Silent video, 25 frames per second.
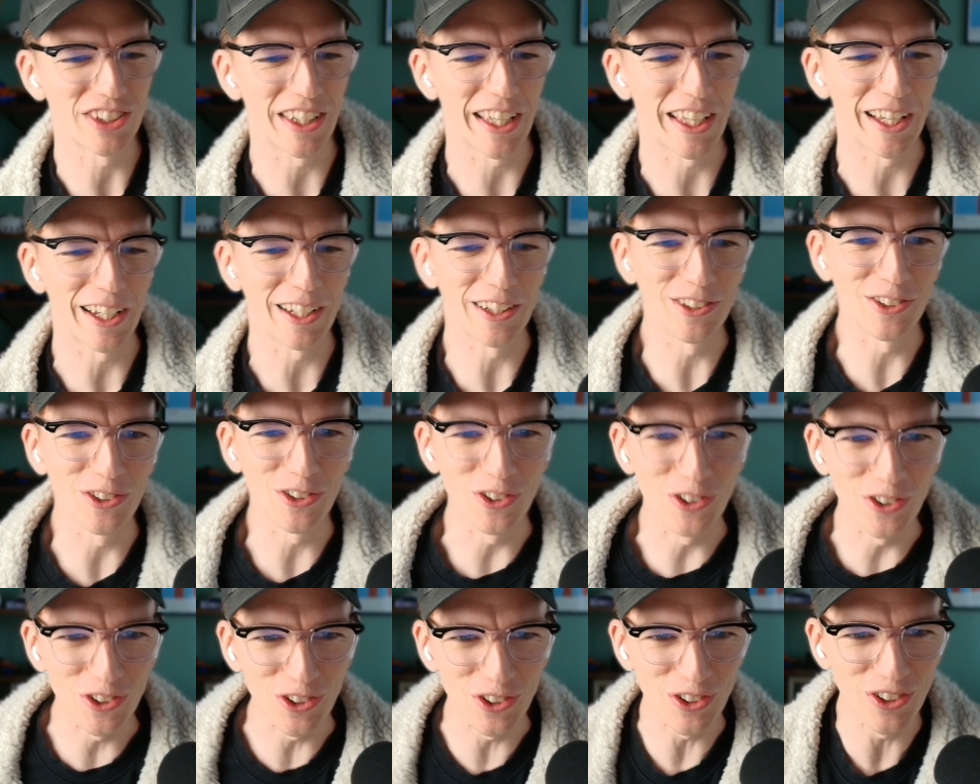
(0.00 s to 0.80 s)
is their
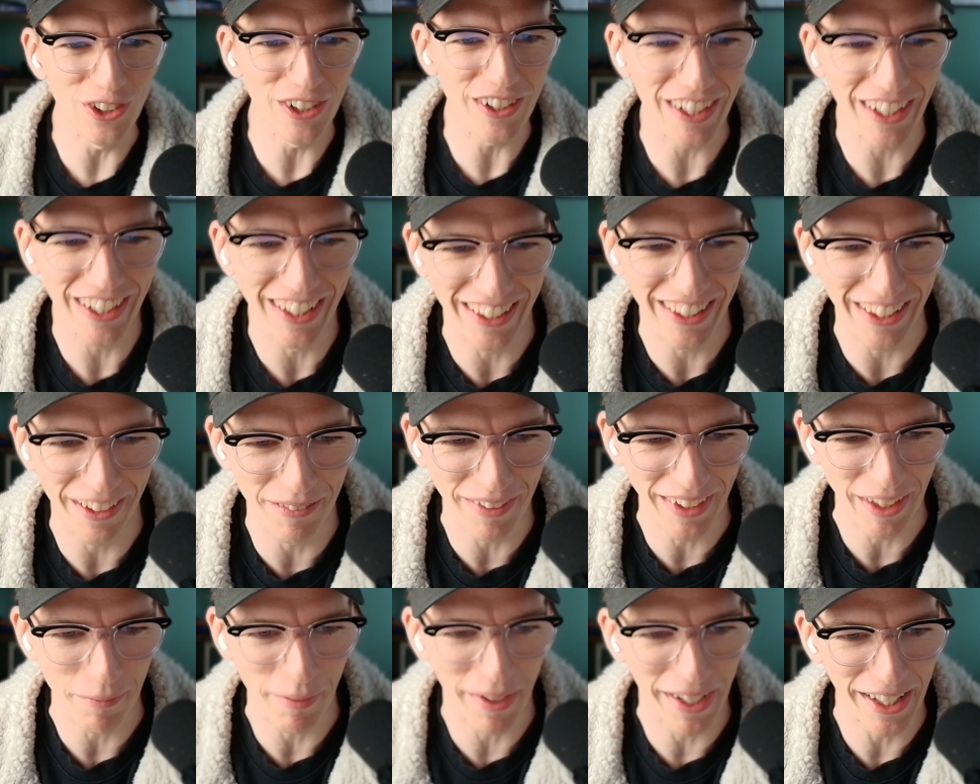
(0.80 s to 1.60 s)
new, let
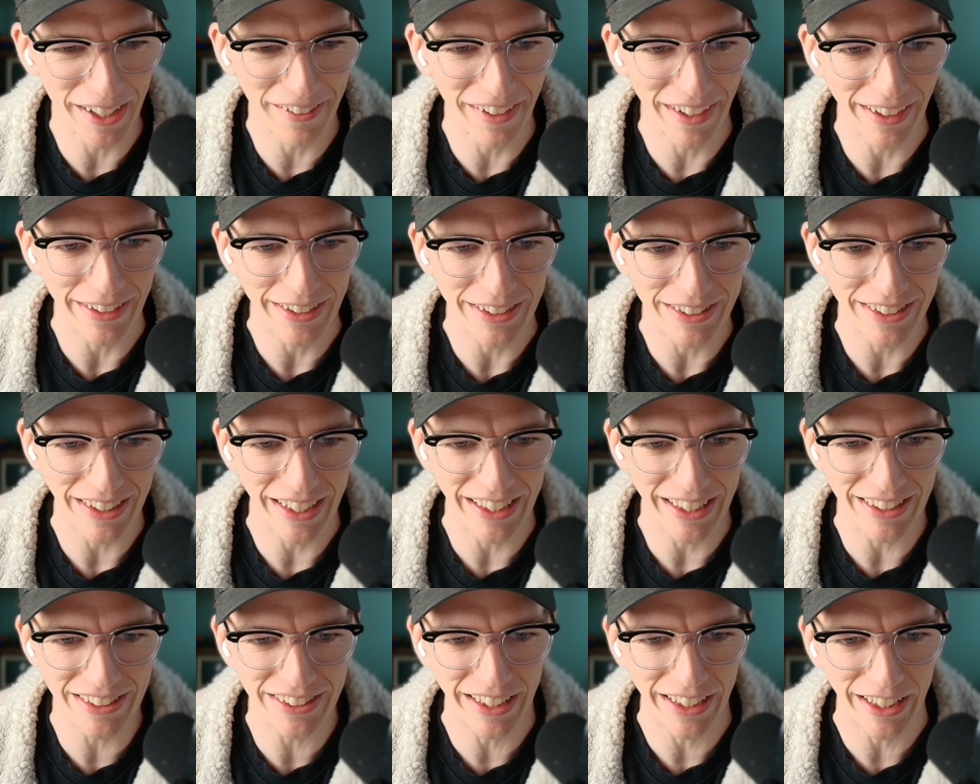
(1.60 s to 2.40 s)
me get my head around this.
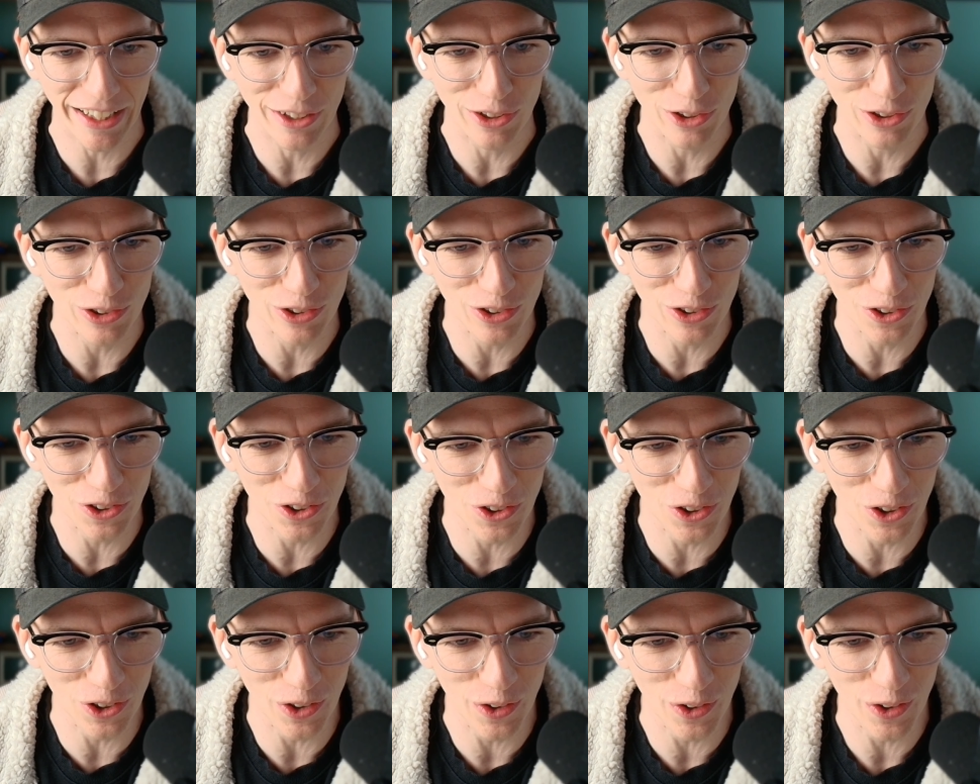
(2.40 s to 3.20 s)
It's like a
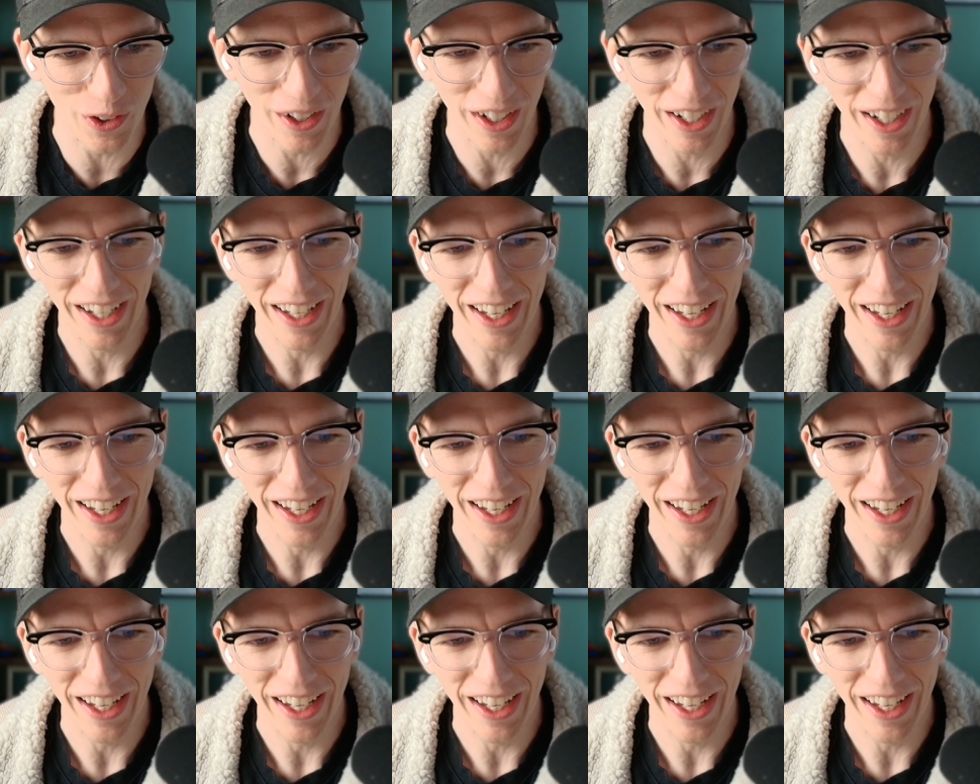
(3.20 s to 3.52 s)
new